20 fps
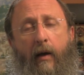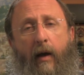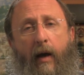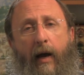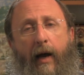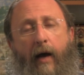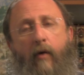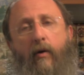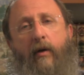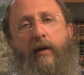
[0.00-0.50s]

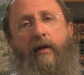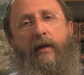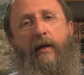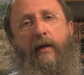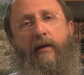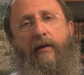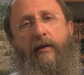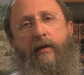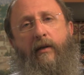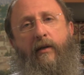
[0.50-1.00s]
How
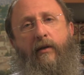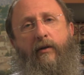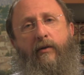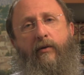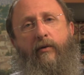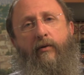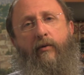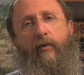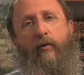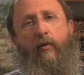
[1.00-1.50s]
connected
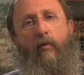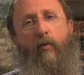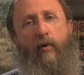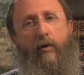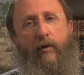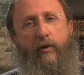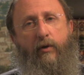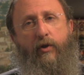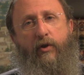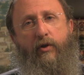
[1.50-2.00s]
do the
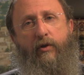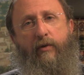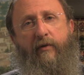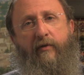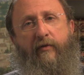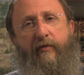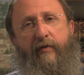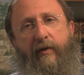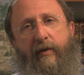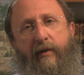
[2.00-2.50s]
world's
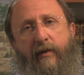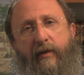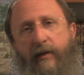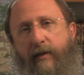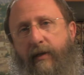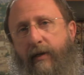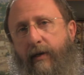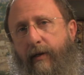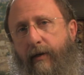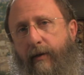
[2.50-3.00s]
Jews feel
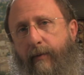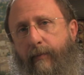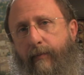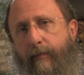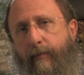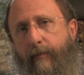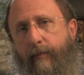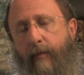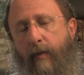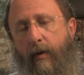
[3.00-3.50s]
today?
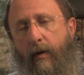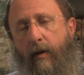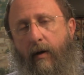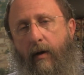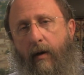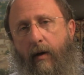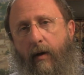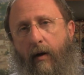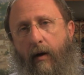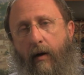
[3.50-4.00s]

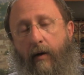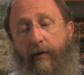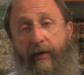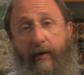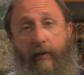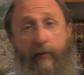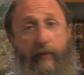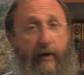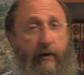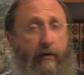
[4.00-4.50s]
Are
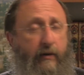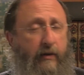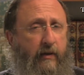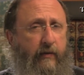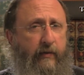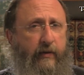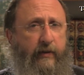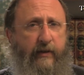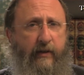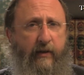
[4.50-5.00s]
they embarrassed
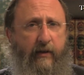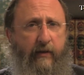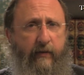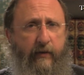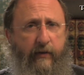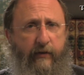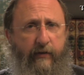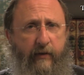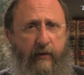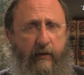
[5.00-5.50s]
of the state of
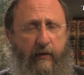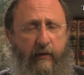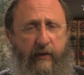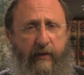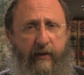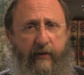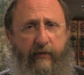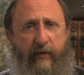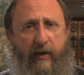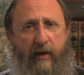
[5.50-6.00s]
Israel? Do
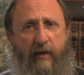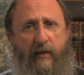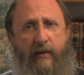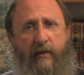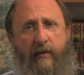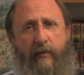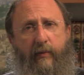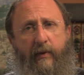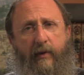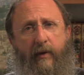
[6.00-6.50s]
they find it
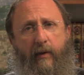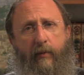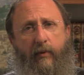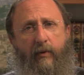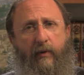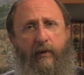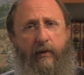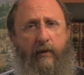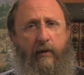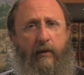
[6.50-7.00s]
to be a
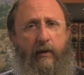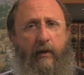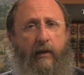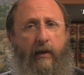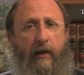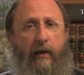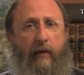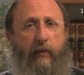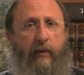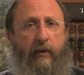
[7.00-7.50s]
political
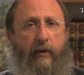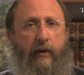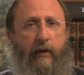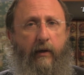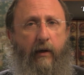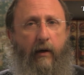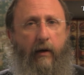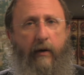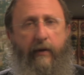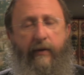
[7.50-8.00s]

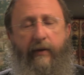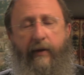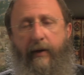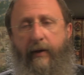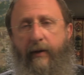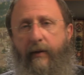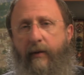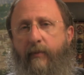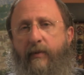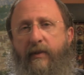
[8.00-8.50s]
liability? Are
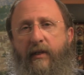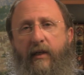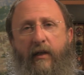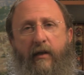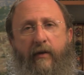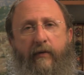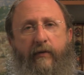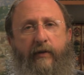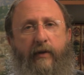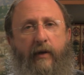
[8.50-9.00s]
they
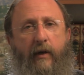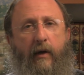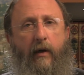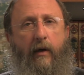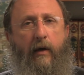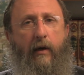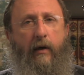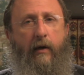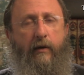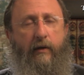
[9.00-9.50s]
themselves,
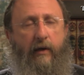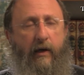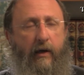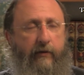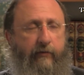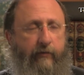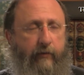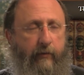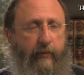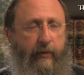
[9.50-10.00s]

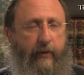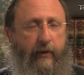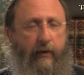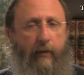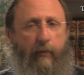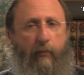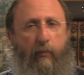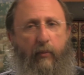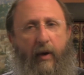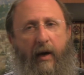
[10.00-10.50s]
God
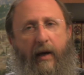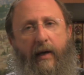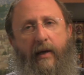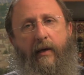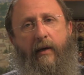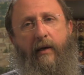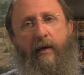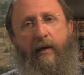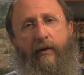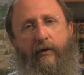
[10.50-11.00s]
forbid,
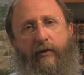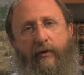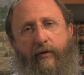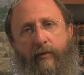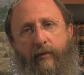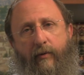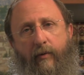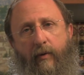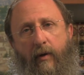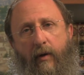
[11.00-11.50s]
buying
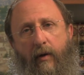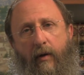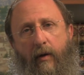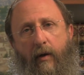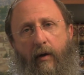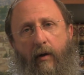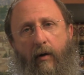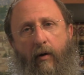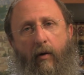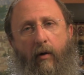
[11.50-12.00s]
into
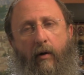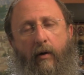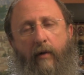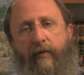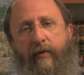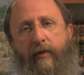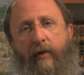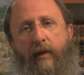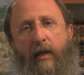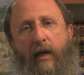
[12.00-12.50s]
all
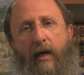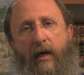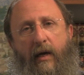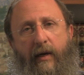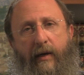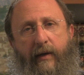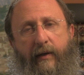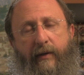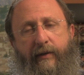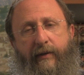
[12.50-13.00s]
of the
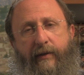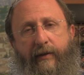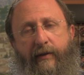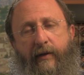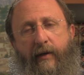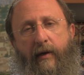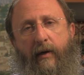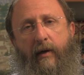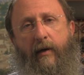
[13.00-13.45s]
lines